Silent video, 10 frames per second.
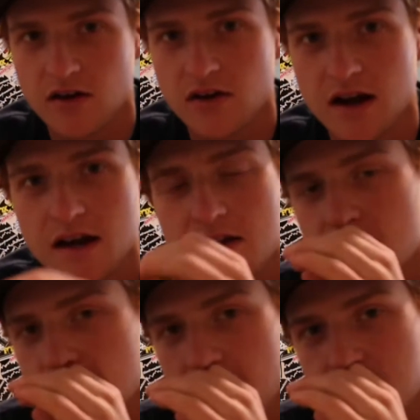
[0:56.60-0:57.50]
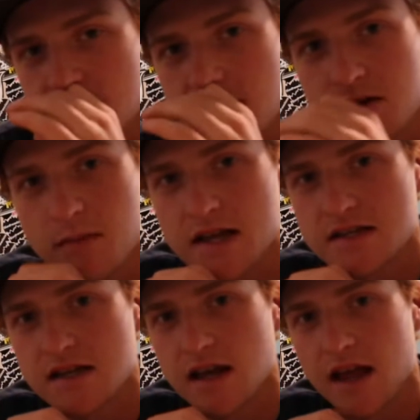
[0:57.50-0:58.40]
great. The wraps are all
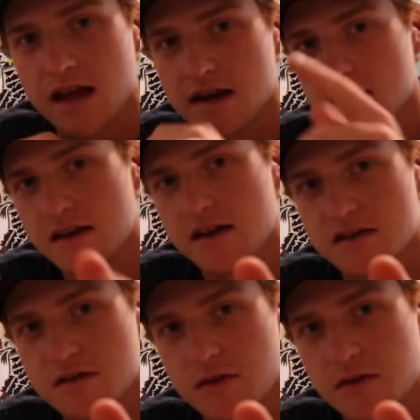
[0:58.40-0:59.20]
amazing, and here's some